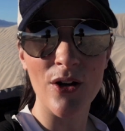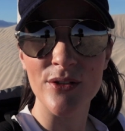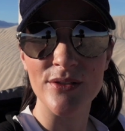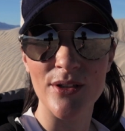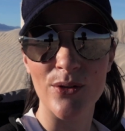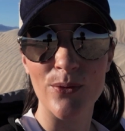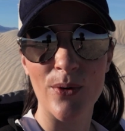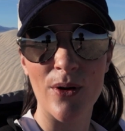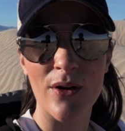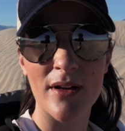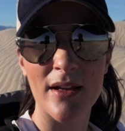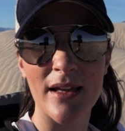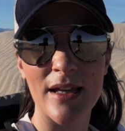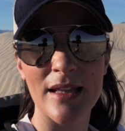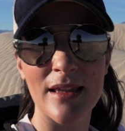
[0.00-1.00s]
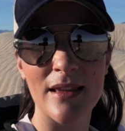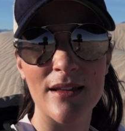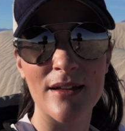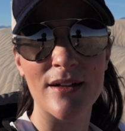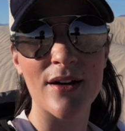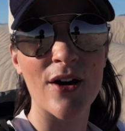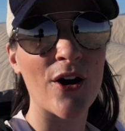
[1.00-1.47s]
also walk in
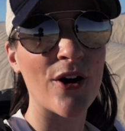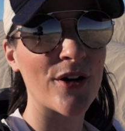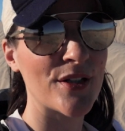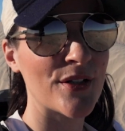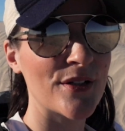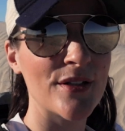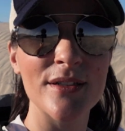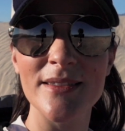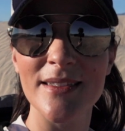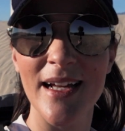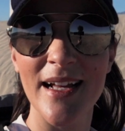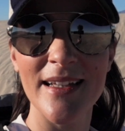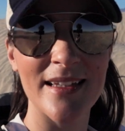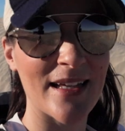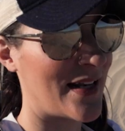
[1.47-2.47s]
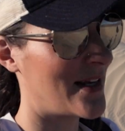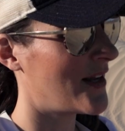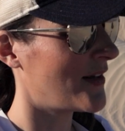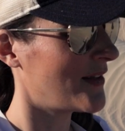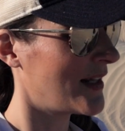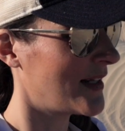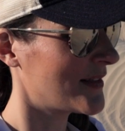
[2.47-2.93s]
the harder sand and
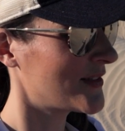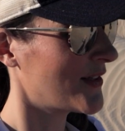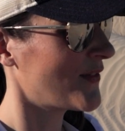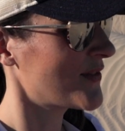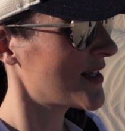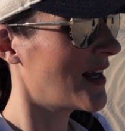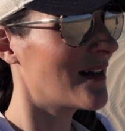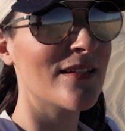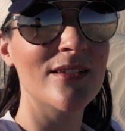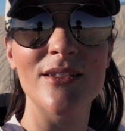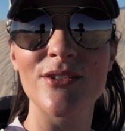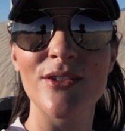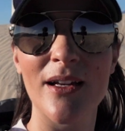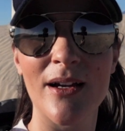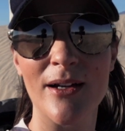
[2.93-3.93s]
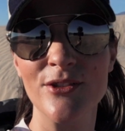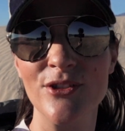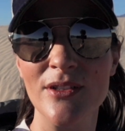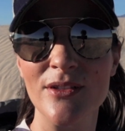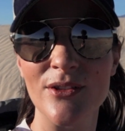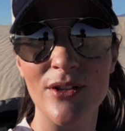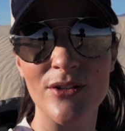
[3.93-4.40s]
not in the soft sand uh,
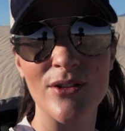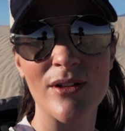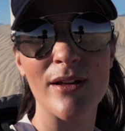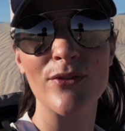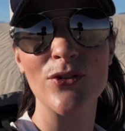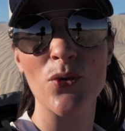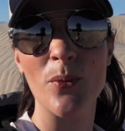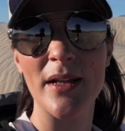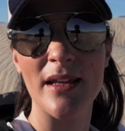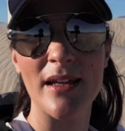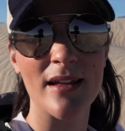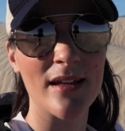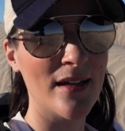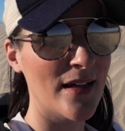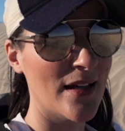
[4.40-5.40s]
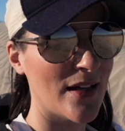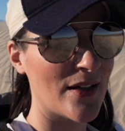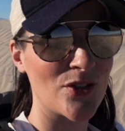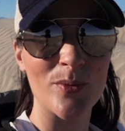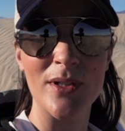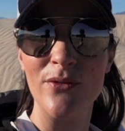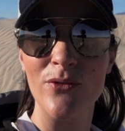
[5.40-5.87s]
just not to leave too many
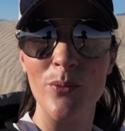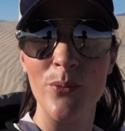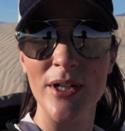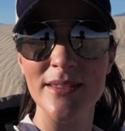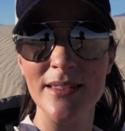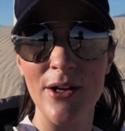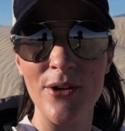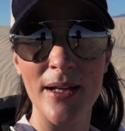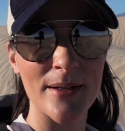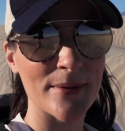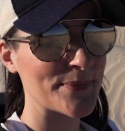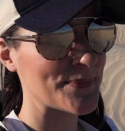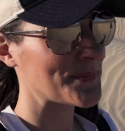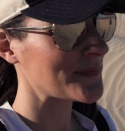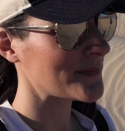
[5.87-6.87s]
too many footprints out here